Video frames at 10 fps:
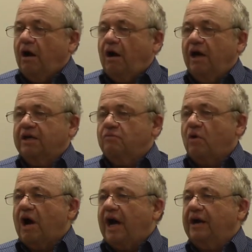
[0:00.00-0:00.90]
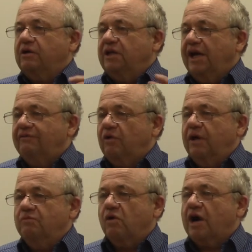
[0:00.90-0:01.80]
at a more higher level
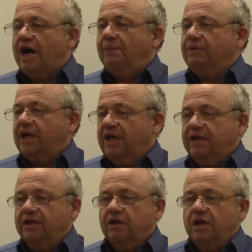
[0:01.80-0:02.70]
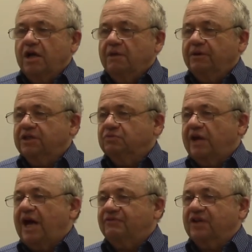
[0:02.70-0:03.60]
and more complicated because we
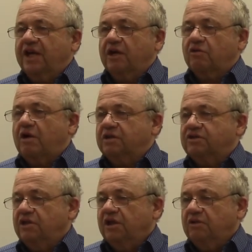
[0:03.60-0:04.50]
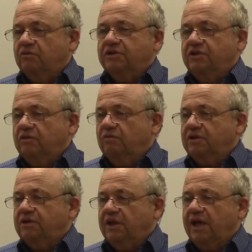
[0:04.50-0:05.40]
have to get across what
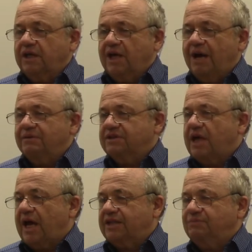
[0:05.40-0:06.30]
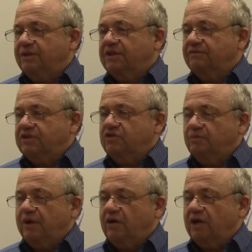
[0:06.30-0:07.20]
the economics aspect of this new
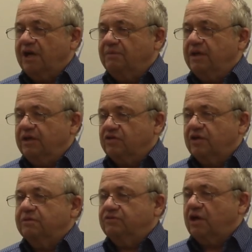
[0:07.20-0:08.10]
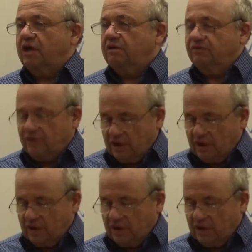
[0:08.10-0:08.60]
paradigm in terms of